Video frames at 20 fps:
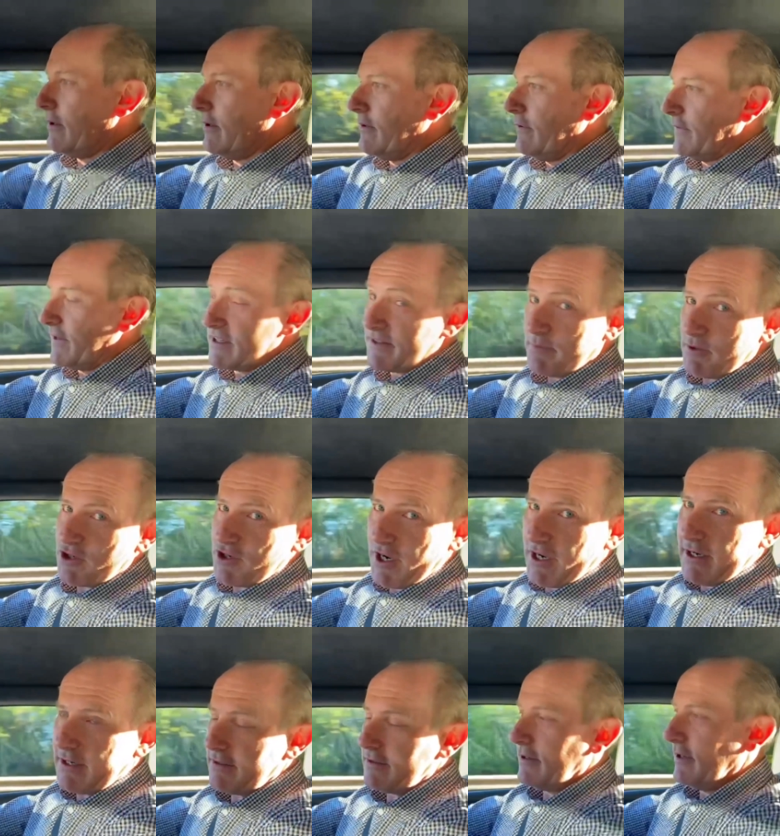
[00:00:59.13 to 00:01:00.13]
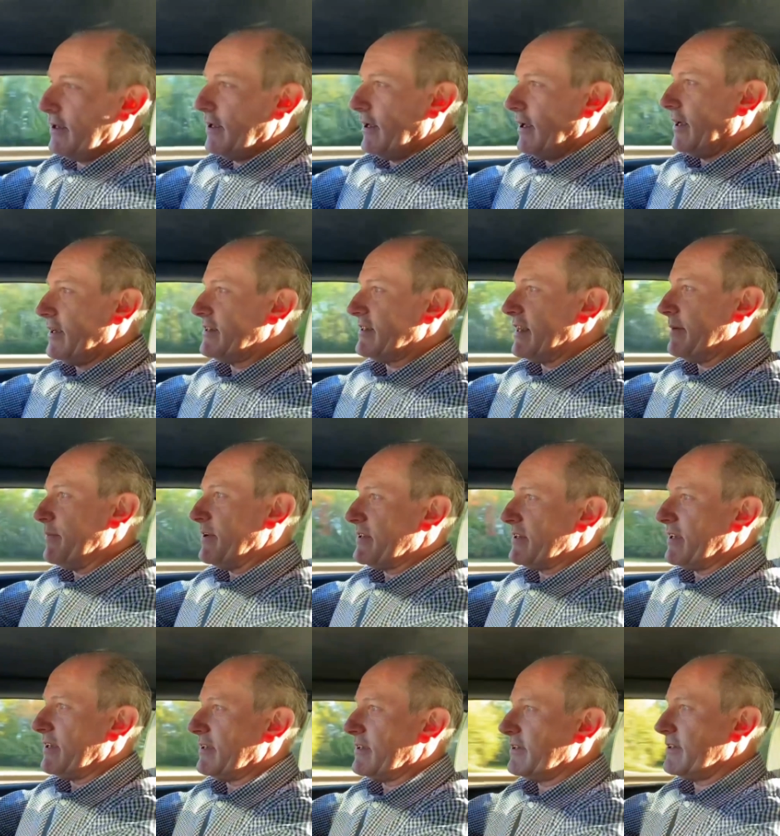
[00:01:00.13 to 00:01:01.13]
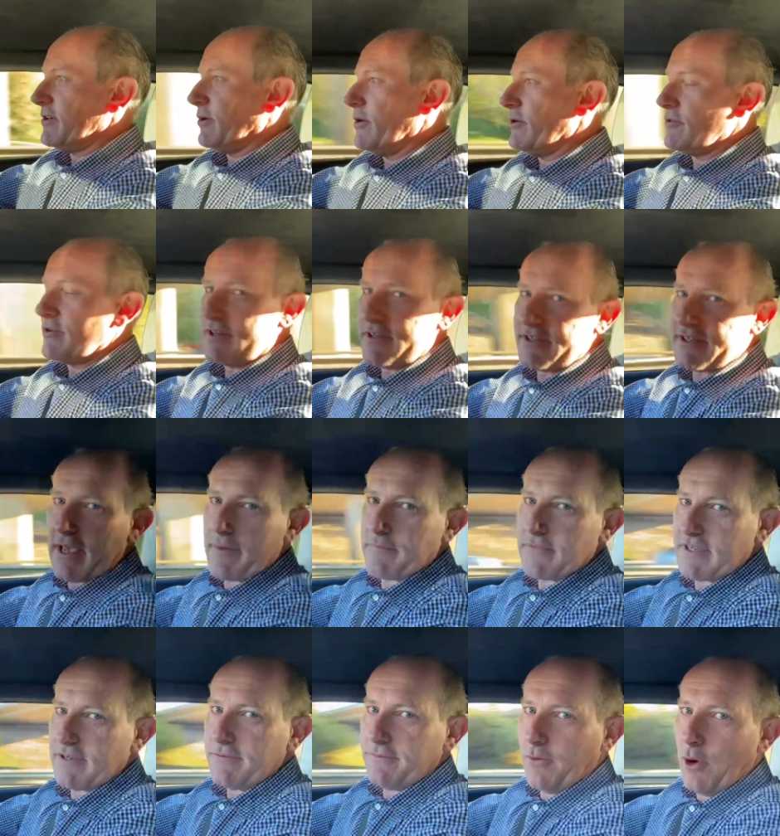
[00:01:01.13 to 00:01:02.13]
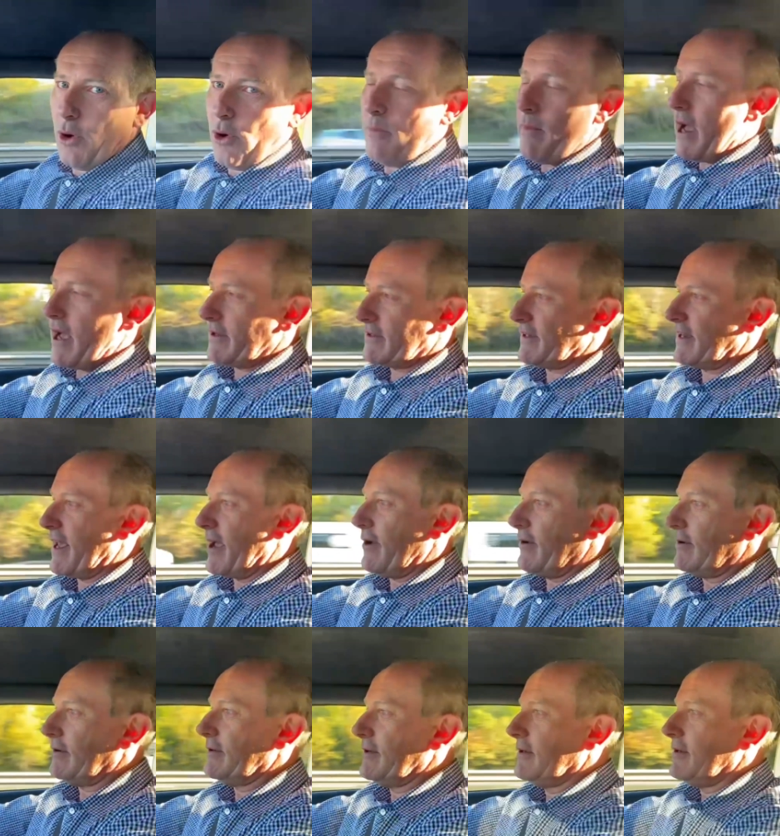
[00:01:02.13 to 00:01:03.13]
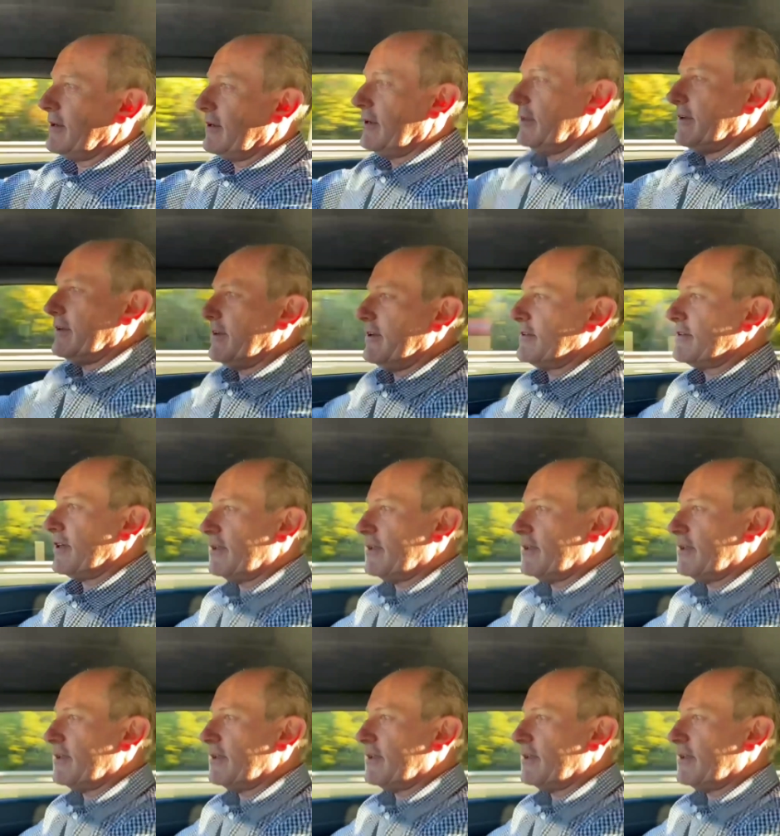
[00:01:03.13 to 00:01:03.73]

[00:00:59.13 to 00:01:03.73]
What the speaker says: This machine is limited to 174 miles an hour, so